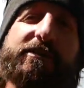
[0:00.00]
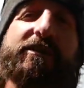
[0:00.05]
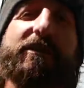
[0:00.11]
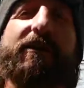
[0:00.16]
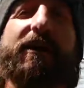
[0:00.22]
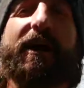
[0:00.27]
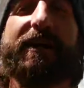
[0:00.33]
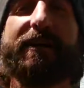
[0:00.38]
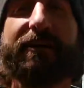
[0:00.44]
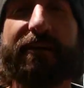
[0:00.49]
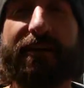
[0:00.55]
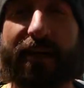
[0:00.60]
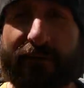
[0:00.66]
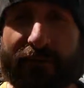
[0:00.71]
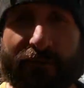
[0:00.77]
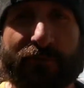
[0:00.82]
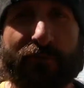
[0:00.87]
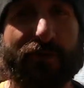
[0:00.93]
you go hiking
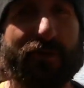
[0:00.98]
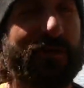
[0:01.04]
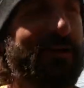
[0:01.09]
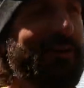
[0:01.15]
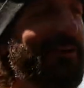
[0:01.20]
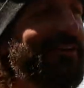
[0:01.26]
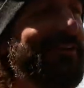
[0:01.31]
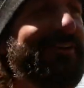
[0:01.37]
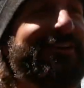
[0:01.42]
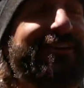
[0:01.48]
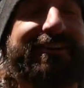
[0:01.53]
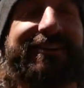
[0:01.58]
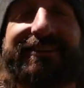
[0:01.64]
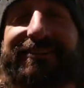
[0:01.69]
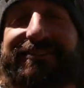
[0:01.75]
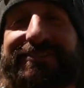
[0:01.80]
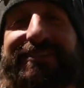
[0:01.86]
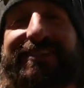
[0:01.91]
down the road,
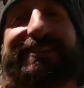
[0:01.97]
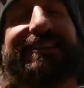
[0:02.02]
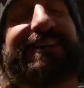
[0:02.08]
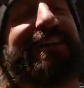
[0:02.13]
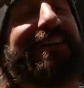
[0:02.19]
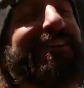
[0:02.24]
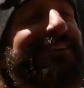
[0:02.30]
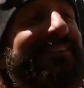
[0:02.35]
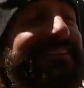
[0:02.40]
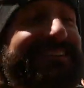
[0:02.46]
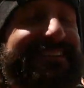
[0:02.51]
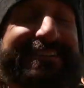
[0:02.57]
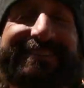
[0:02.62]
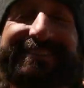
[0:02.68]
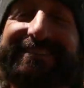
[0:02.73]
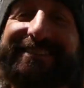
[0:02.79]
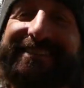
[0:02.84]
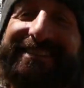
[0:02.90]
you see another one
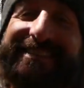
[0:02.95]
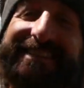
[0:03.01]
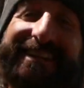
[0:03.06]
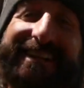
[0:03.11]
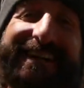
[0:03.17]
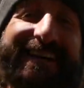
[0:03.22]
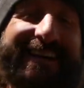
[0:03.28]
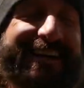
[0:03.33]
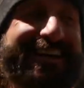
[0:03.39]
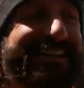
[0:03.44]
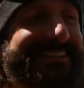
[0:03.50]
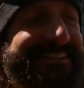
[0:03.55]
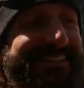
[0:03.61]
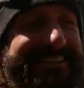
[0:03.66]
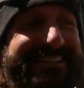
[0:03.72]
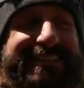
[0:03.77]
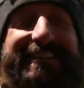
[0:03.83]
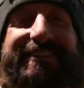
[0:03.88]
that's really nice,
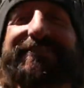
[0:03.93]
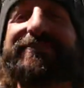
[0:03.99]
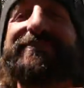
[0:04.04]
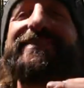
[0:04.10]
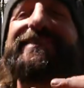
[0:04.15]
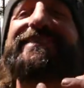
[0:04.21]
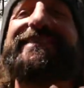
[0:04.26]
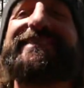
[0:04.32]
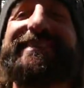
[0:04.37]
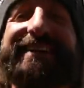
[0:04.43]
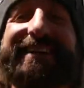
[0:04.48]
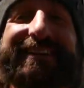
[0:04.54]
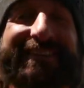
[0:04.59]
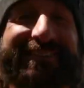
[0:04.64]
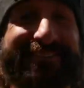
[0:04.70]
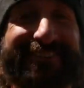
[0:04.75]
and you go further down the